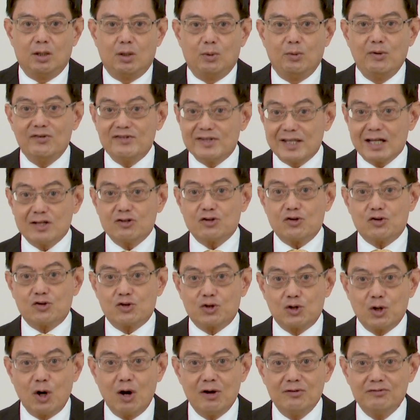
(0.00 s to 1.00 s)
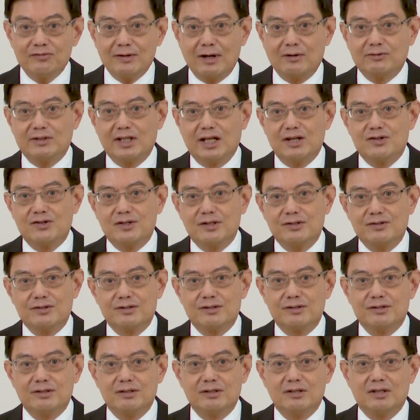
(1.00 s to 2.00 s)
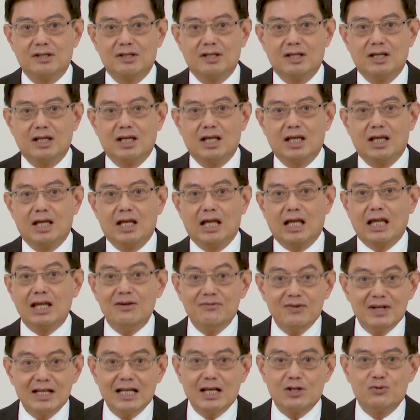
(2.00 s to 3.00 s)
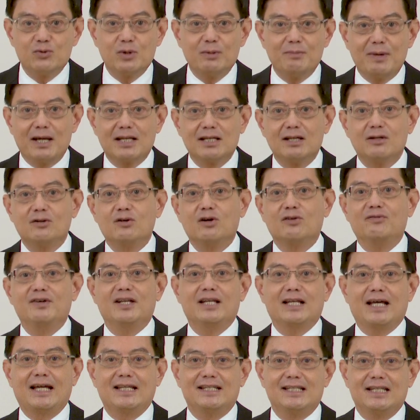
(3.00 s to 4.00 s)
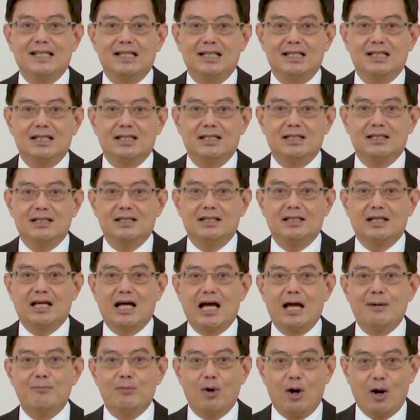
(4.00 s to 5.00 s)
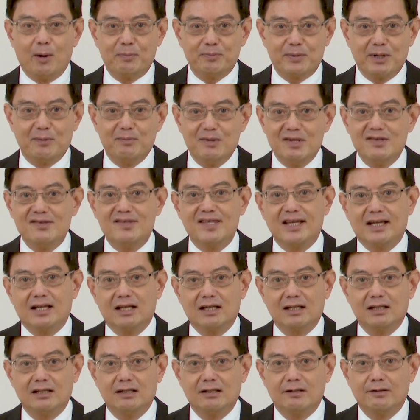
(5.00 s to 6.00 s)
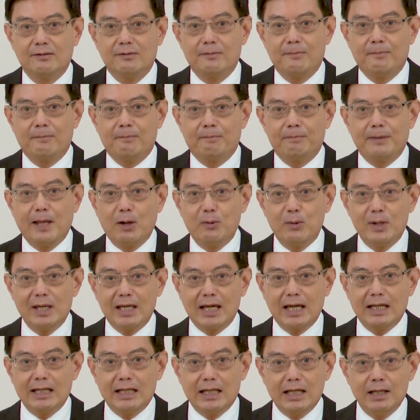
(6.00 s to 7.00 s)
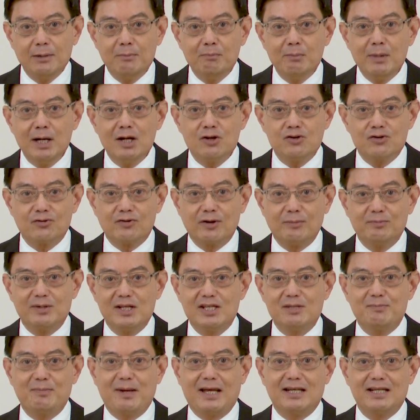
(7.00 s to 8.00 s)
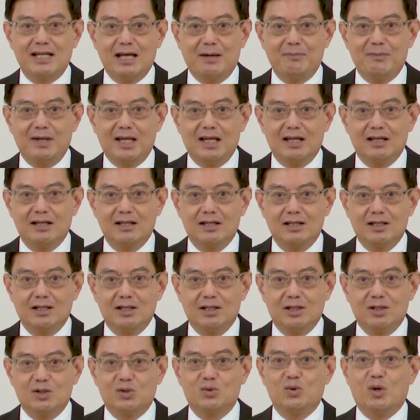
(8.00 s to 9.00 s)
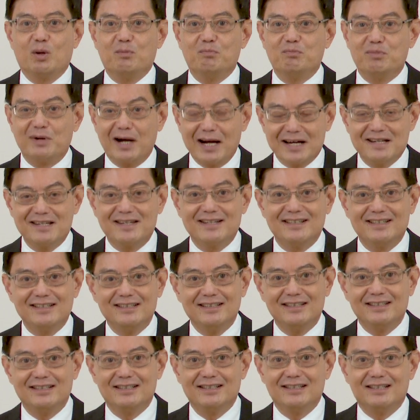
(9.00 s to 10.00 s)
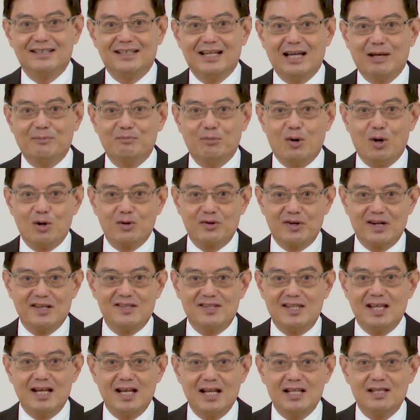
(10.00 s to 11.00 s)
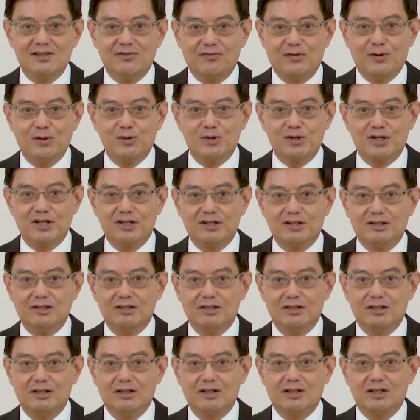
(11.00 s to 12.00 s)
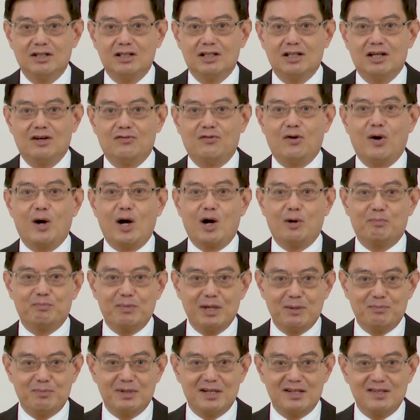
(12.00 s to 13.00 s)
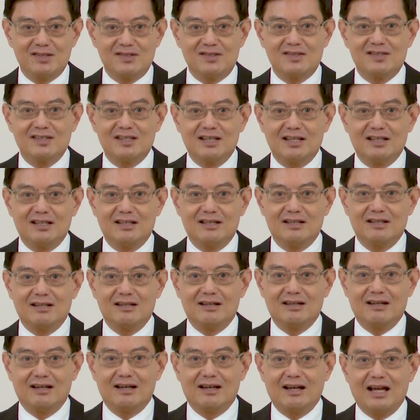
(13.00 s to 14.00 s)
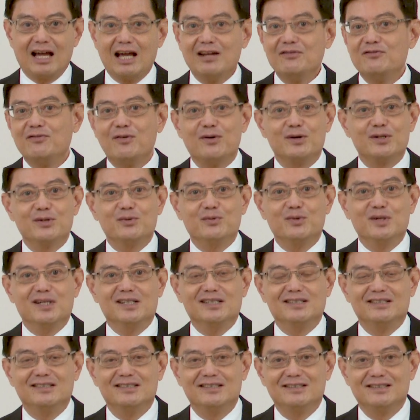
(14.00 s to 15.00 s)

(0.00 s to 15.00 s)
With such strong foundations, even as we battle COVID-19, I'm optimistic that we can emerge from this pandemic to a brighter and more resilient future for our peoples and for the world.